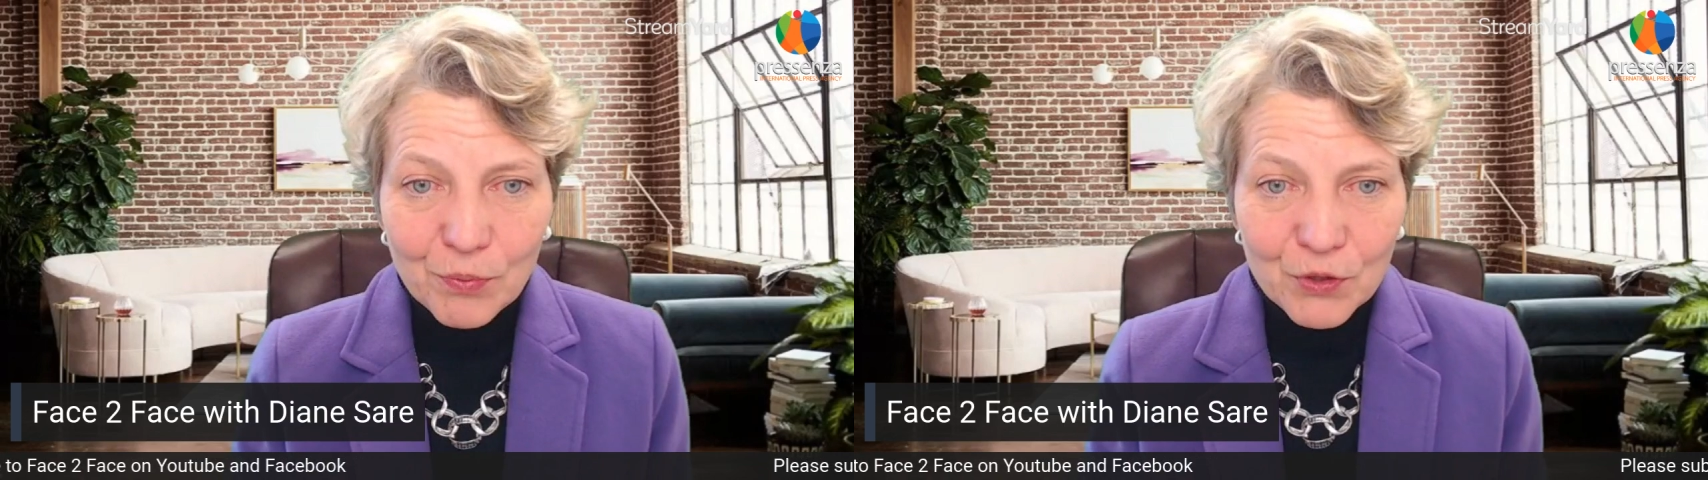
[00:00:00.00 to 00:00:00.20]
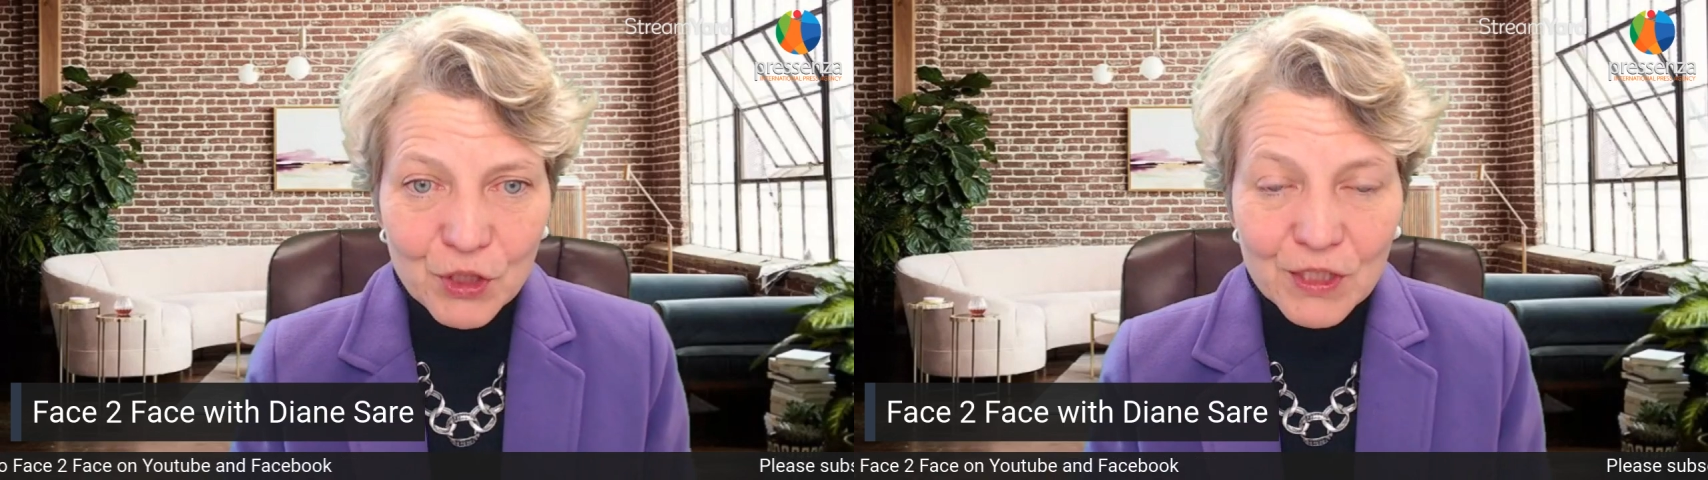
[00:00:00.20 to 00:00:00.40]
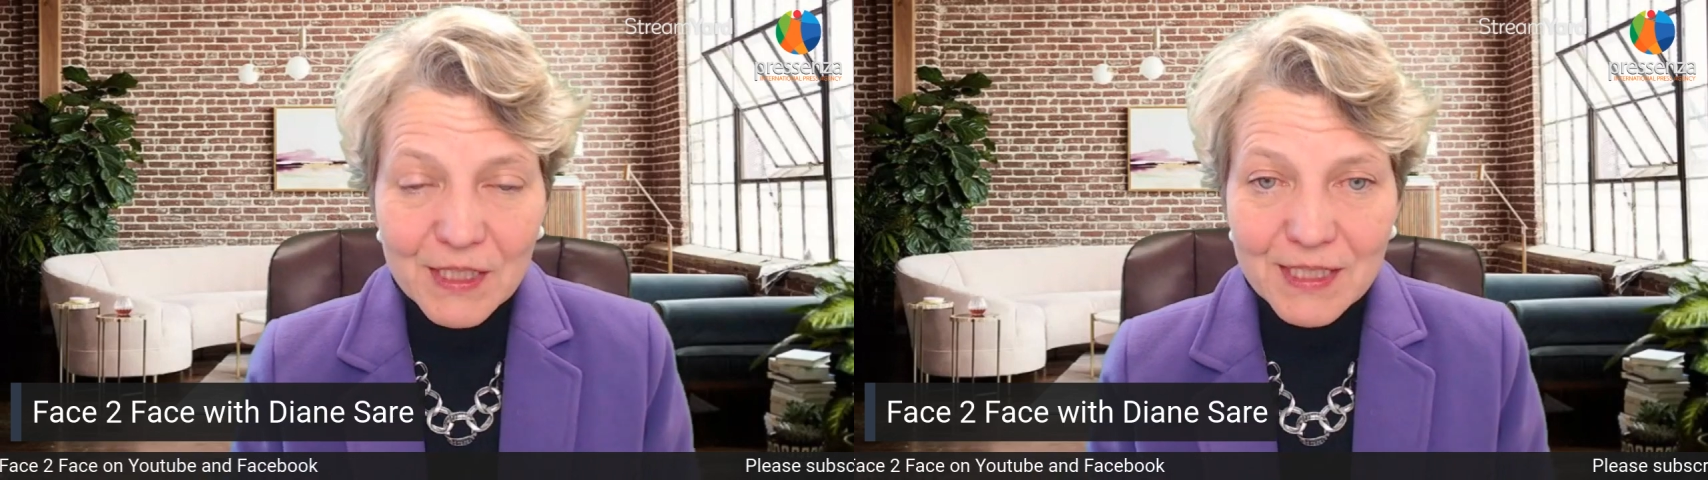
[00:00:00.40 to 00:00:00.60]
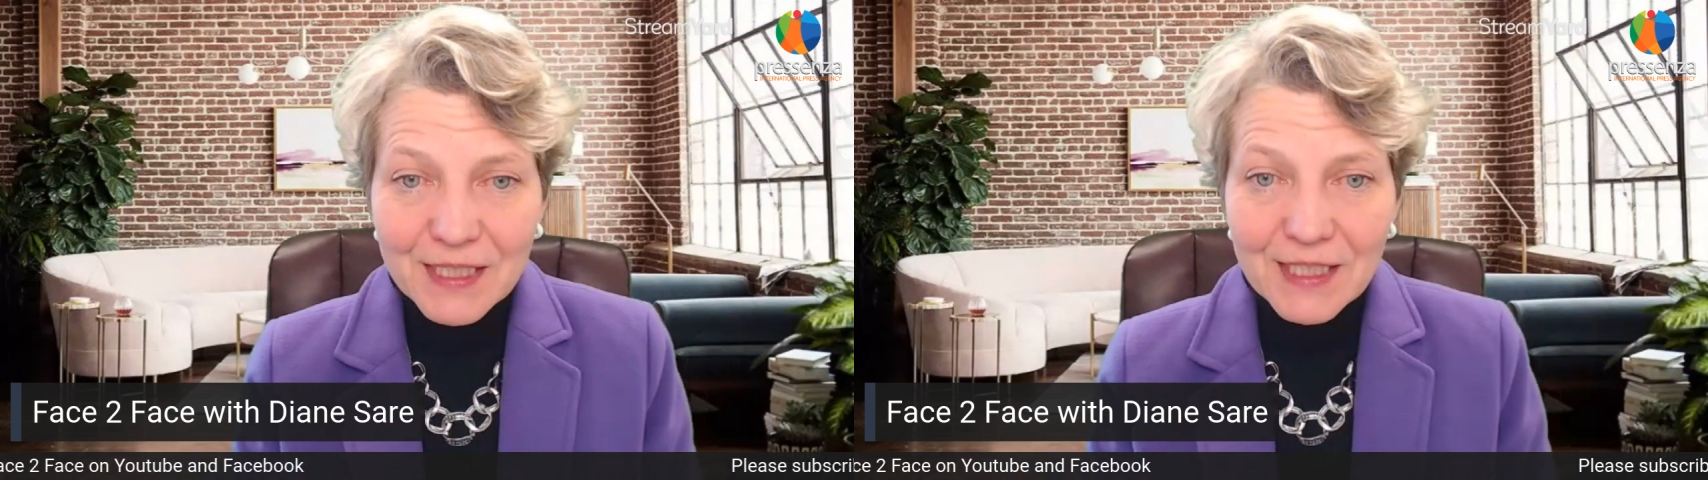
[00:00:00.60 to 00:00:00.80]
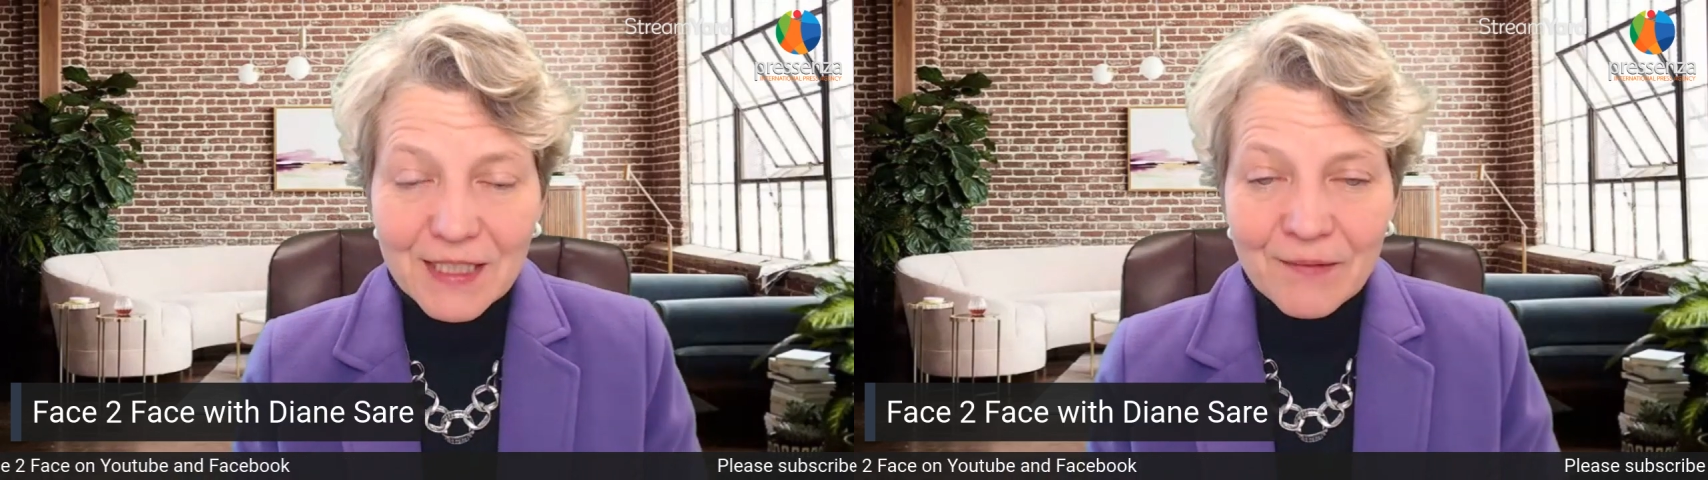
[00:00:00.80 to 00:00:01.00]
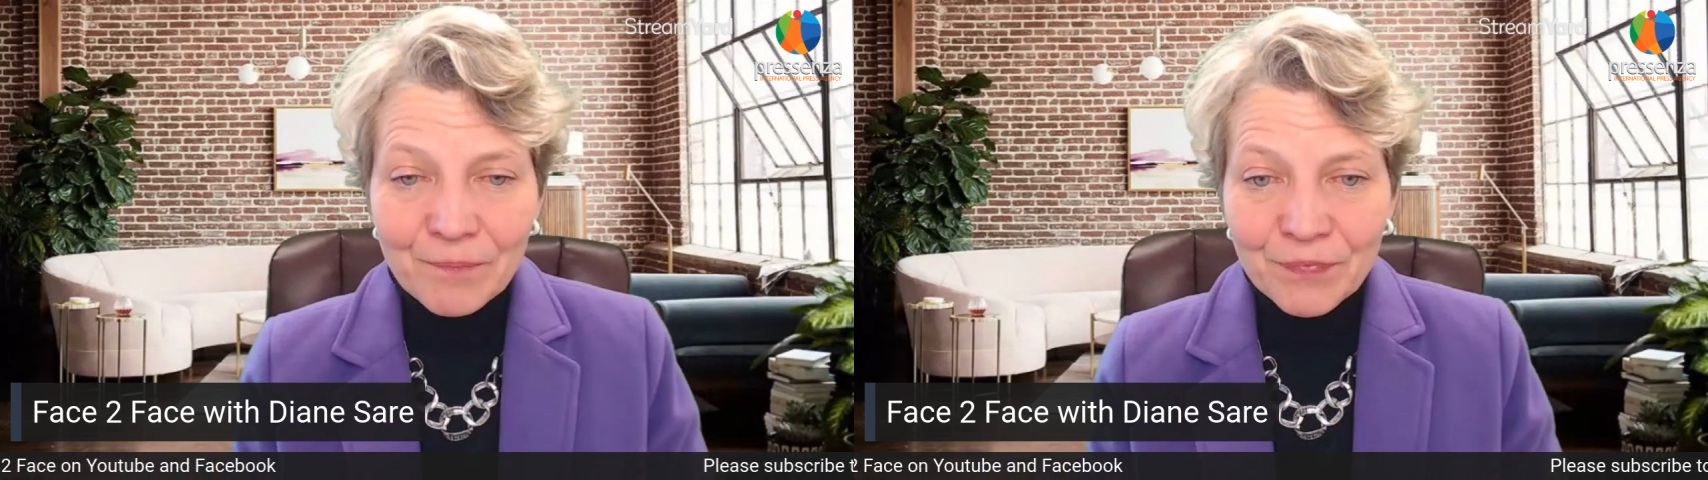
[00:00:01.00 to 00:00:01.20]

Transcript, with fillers: Brzezinski,